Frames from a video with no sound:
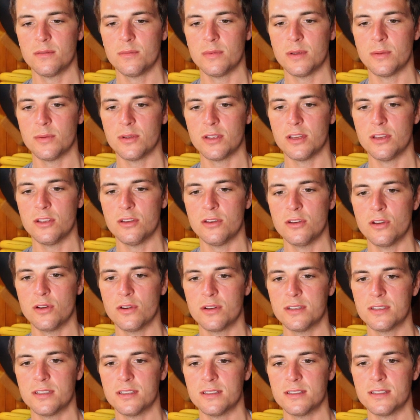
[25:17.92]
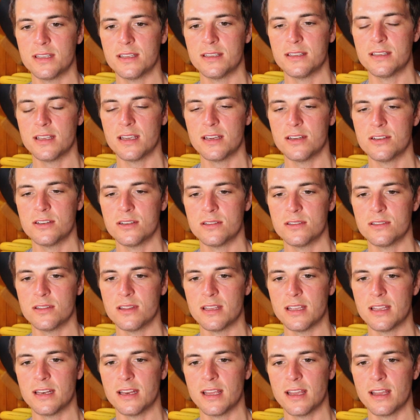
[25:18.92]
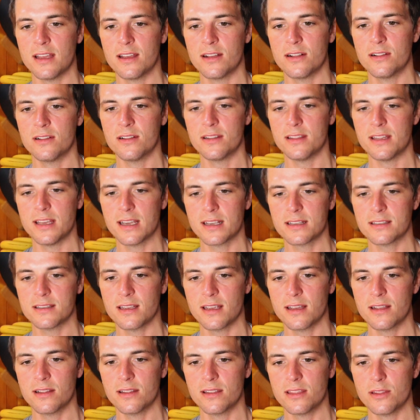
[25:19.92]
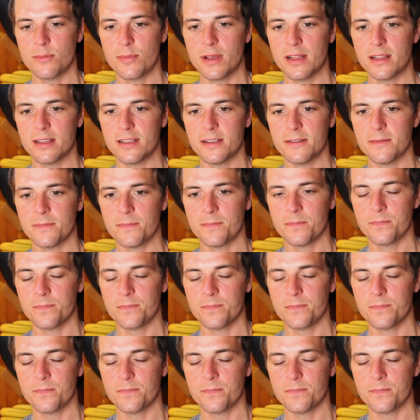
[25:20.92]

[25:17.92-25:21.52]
Maybe can you notice the sensations of the inhale and the exhale in the belly.